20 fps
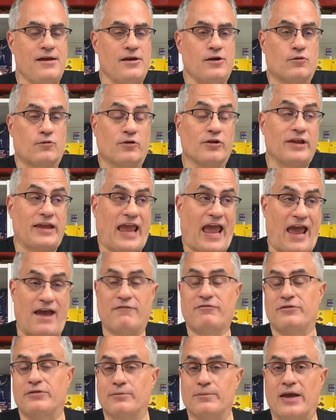really
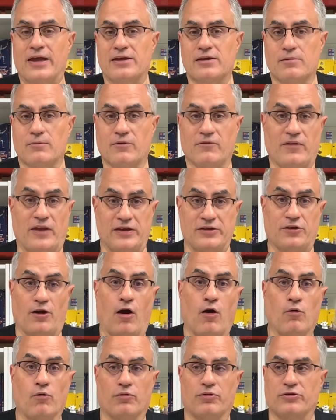have to make them. If they
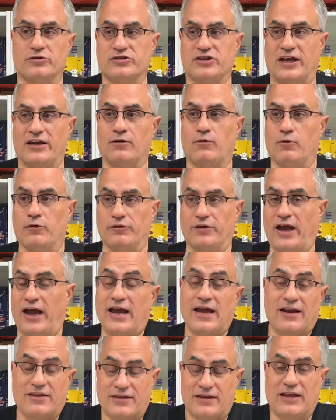don't, their channel will die.
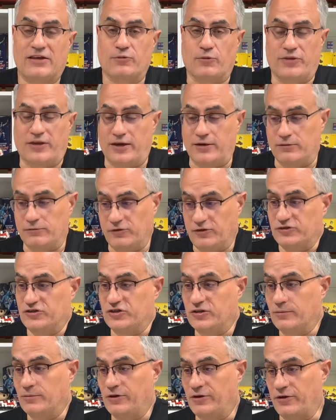And I think that's what they
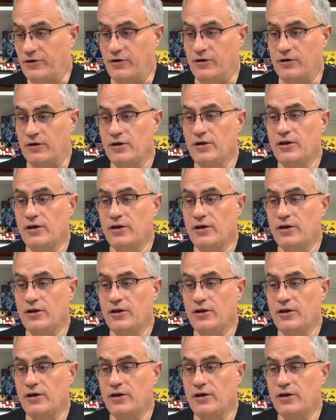legitimately are